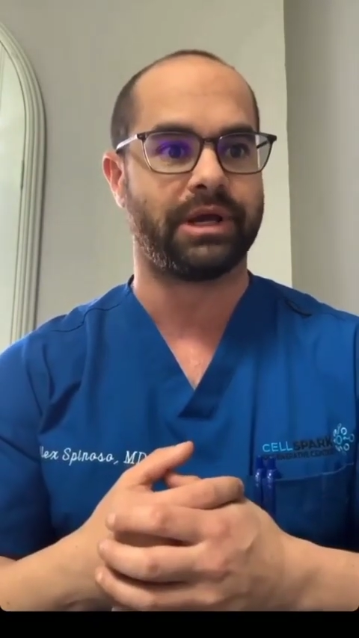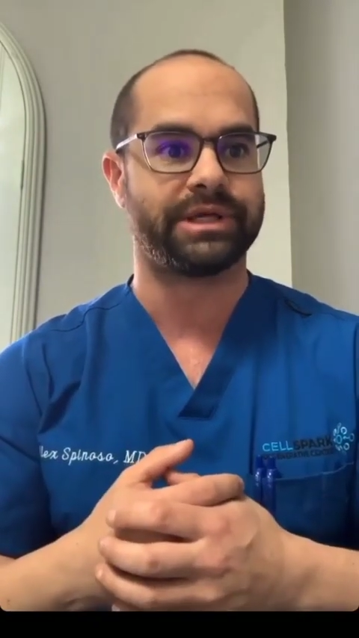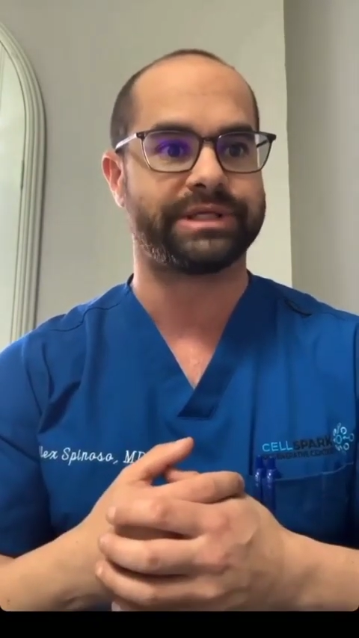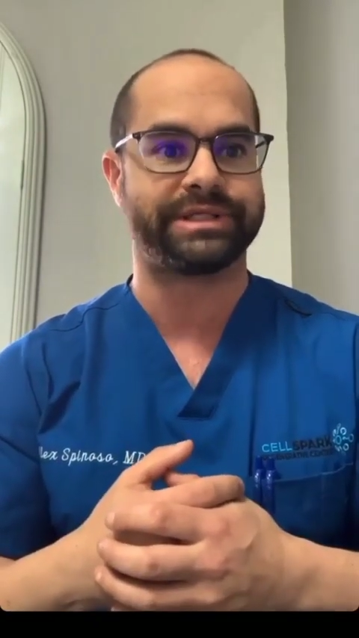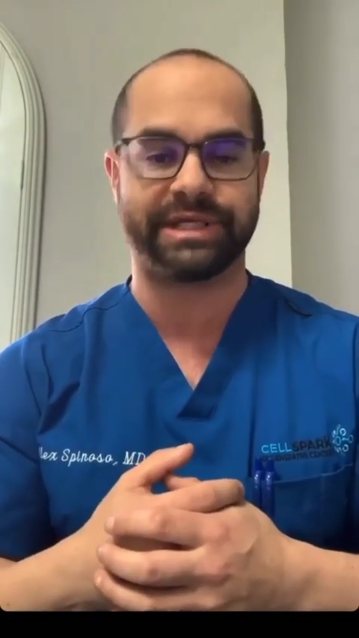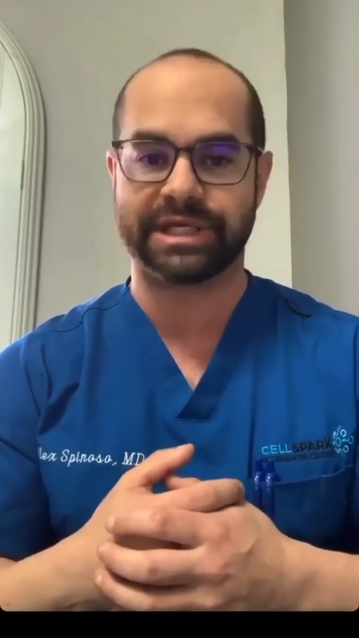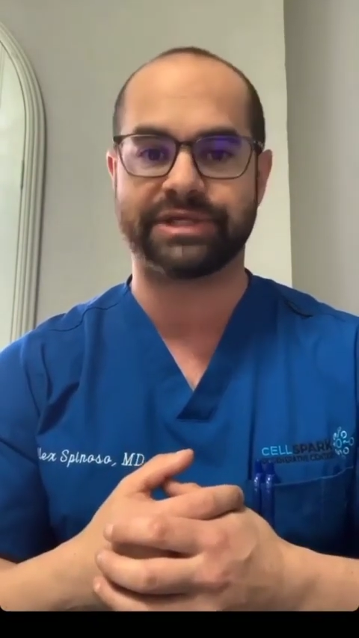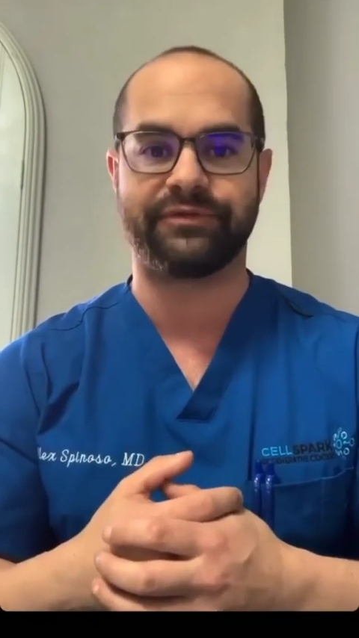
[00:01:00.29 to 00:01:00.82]

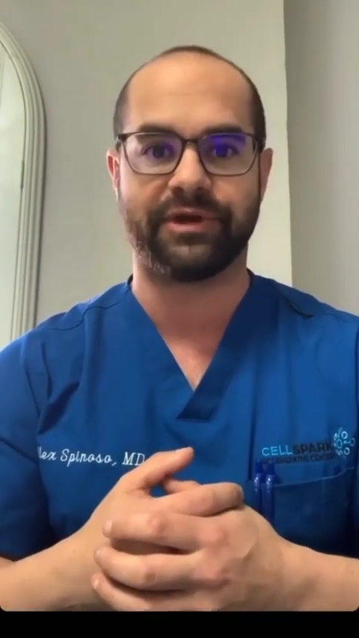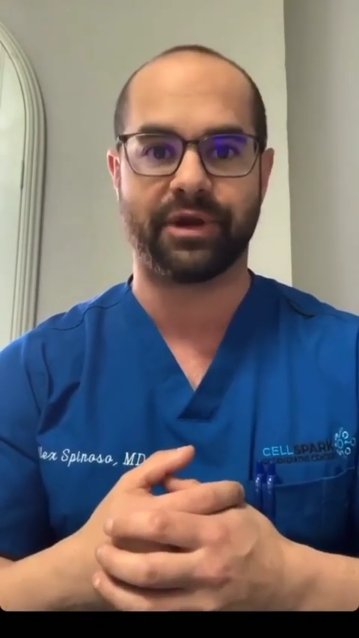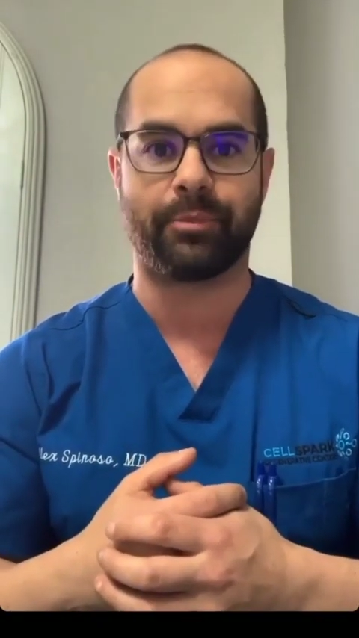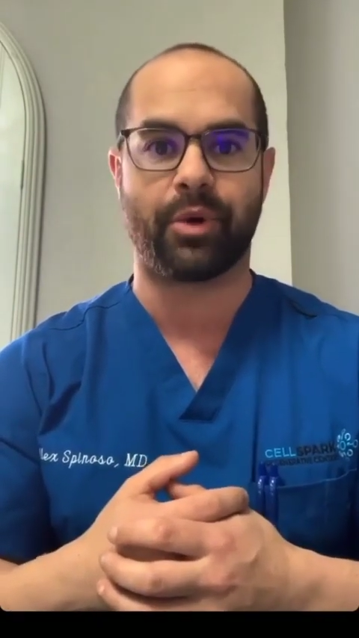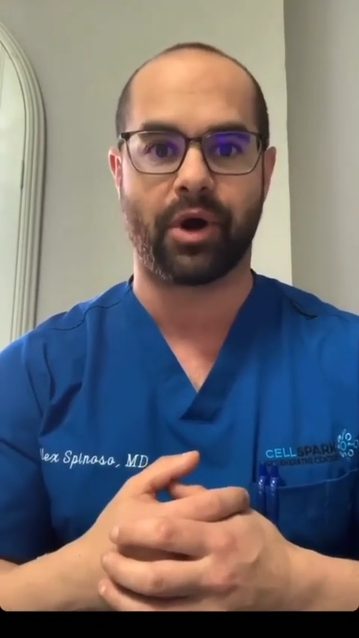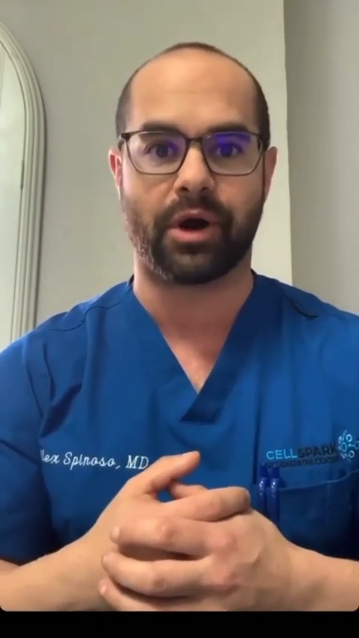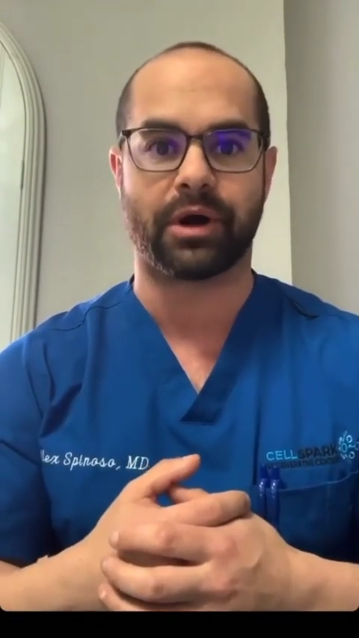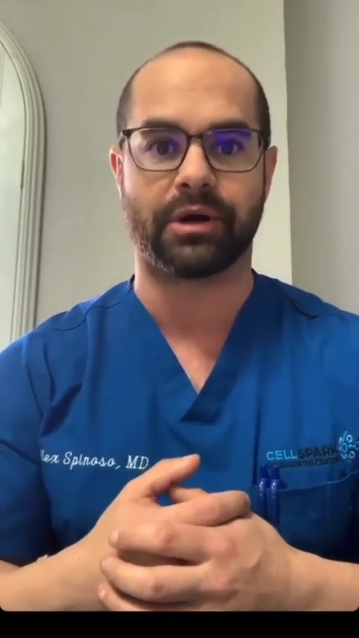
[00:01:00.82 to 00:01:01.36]
6 feet
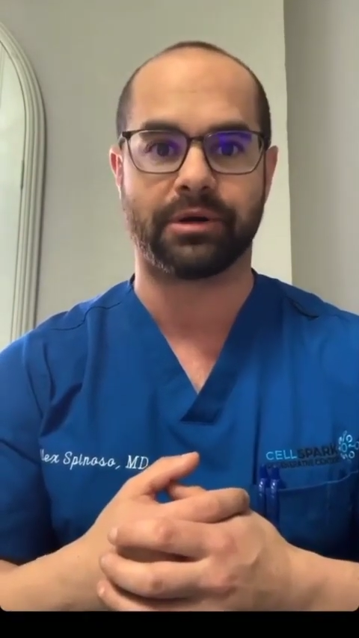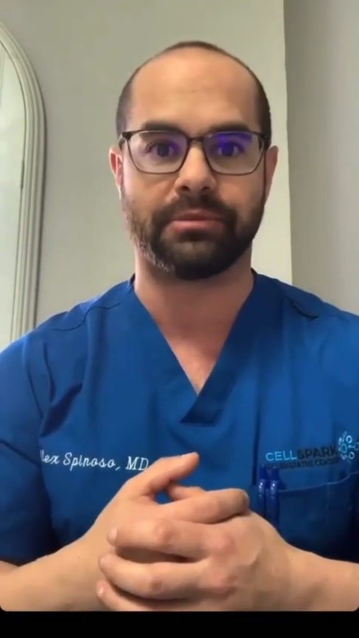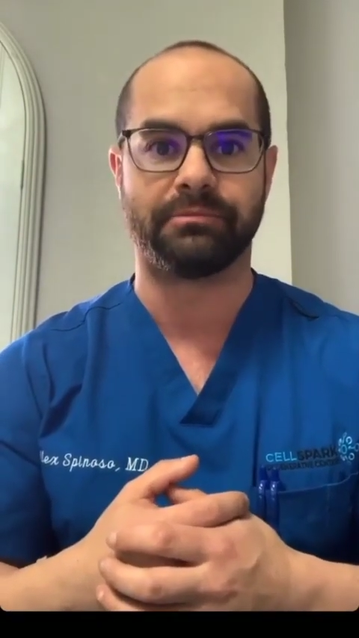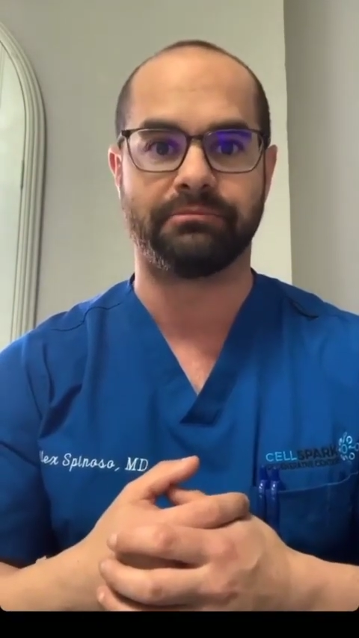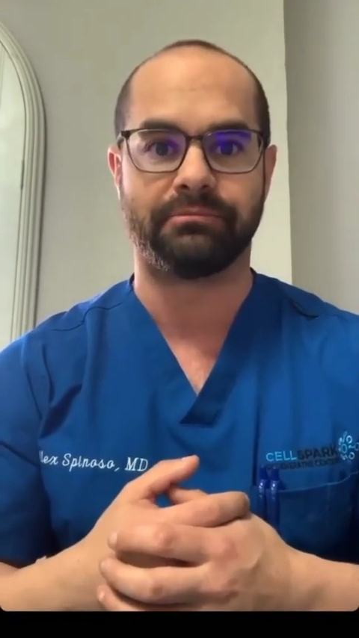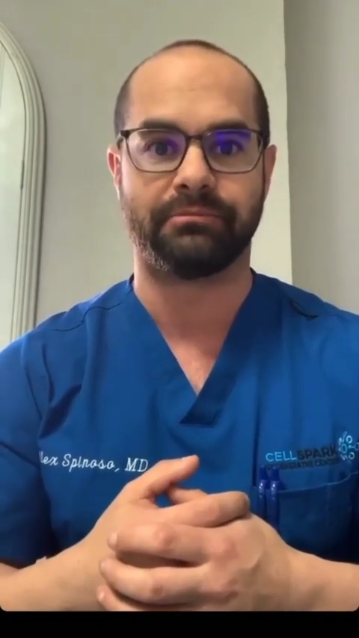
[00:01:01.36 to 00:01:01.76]
apart,